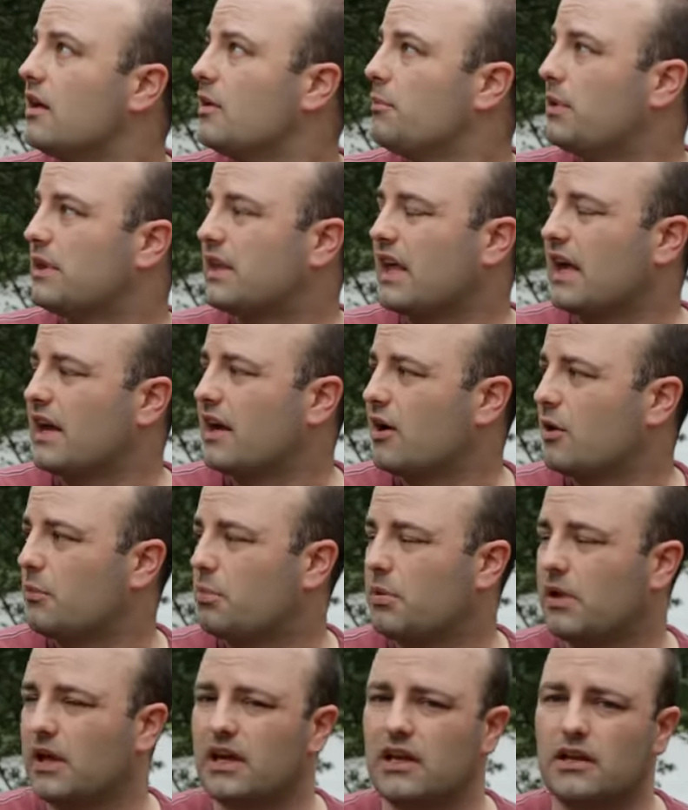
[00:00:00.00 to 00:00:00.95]
But that
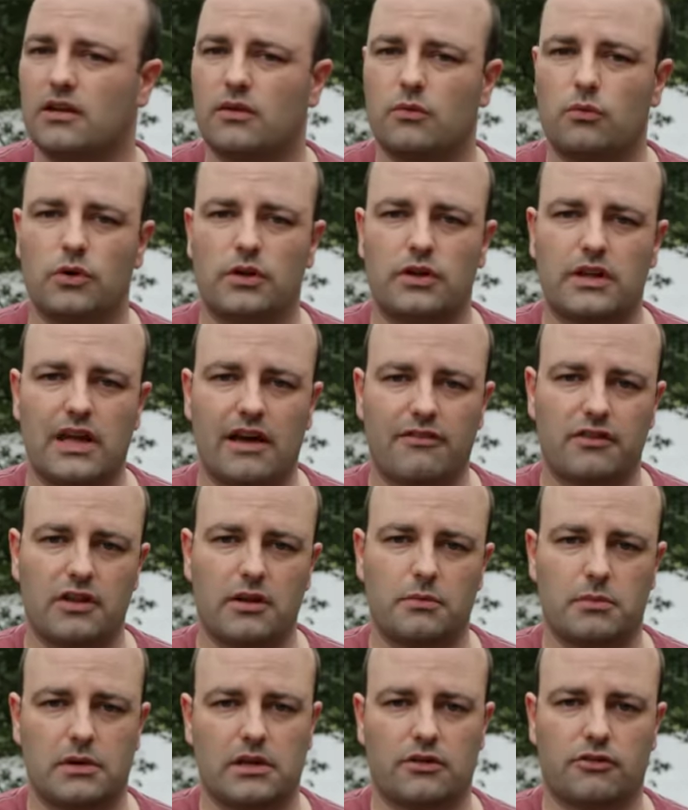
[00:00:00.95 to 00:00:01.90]
airplane would
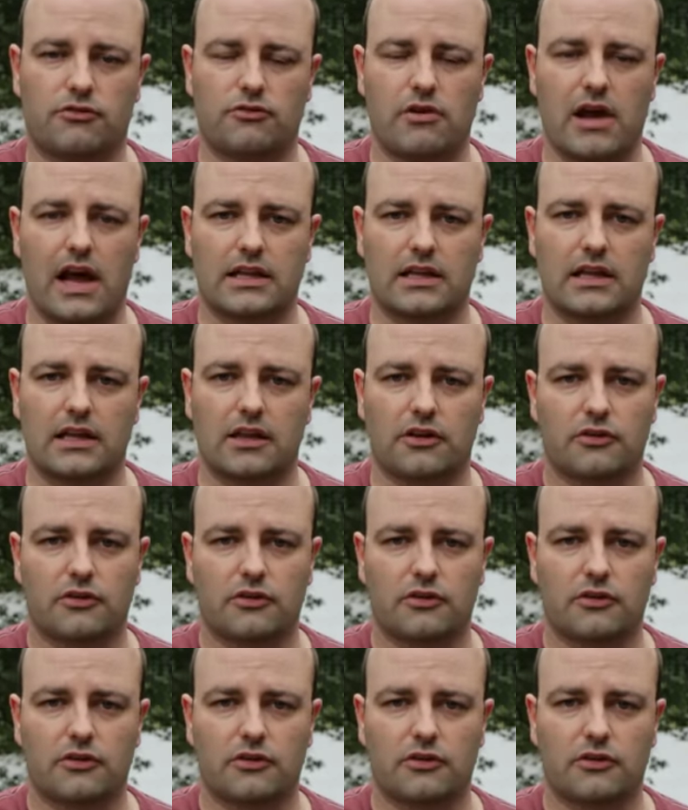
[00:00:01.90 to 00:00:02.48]
definitely be distracting,